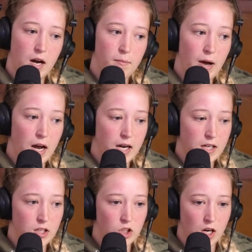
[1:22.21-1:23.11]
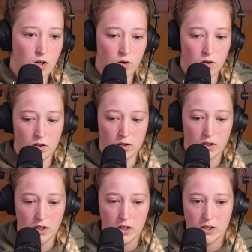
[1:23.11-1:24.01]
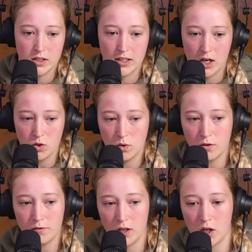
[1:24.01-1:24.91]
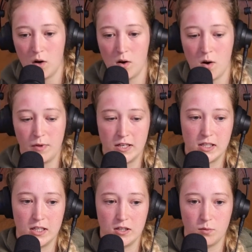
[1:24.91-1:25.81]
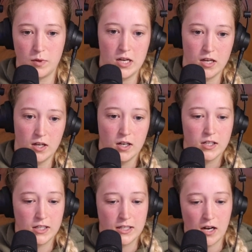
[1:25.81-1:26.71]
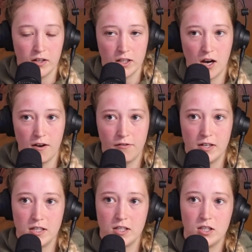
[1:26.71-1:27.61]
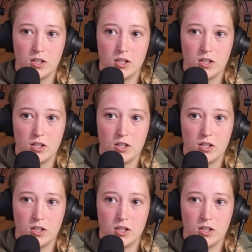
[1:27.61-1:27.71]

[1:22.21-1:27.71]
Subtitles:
My general schedule for a go home lesson is we sit down in the office,